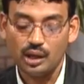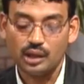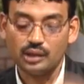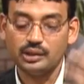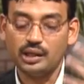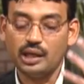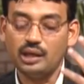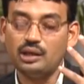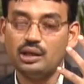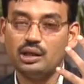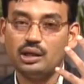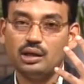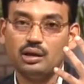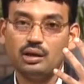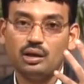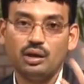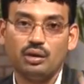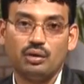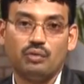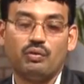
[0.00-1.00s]
Then
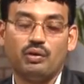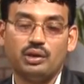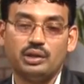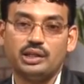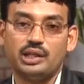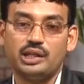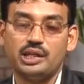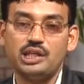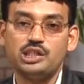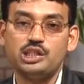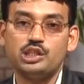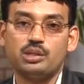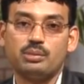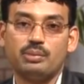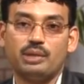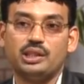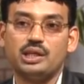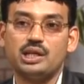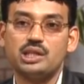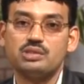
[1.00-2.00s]
the teaching
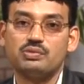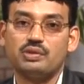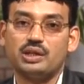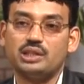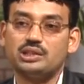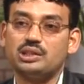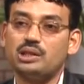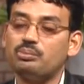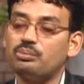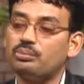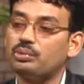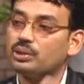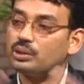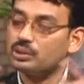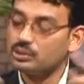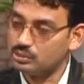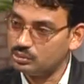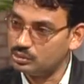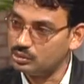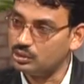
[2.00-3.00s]
methods, for example,
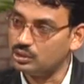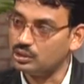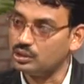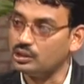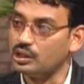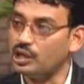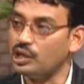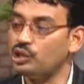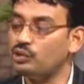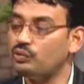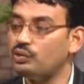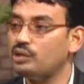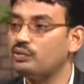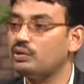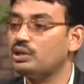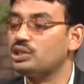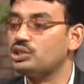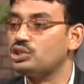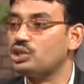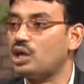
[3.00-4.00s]
the
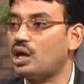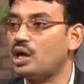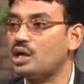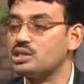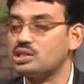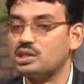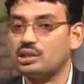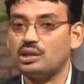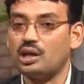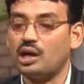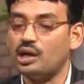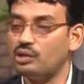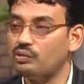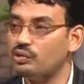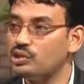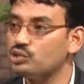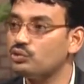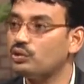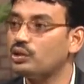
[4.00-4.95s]
individual charts and the audiovisual